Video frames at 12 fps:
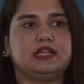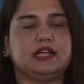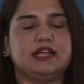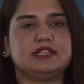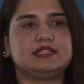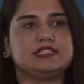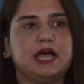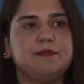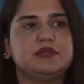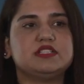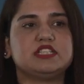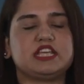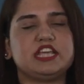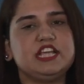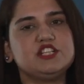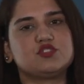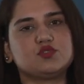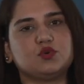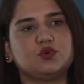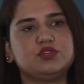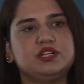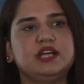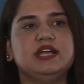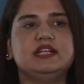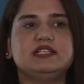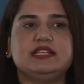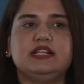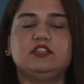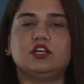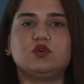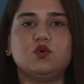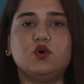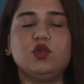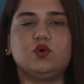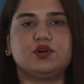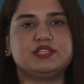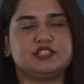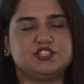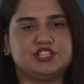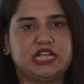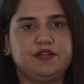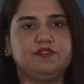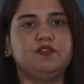it examines each node till the goal node is achieved